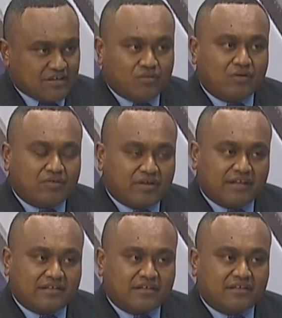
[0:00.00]
you are
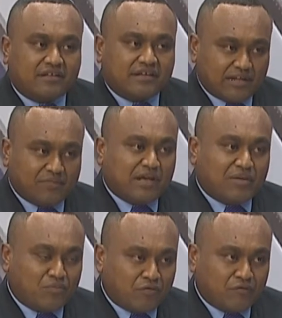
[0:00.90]
right that it'll
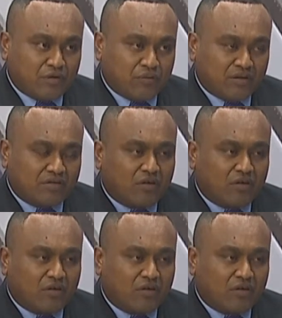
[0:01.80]
become more frequent.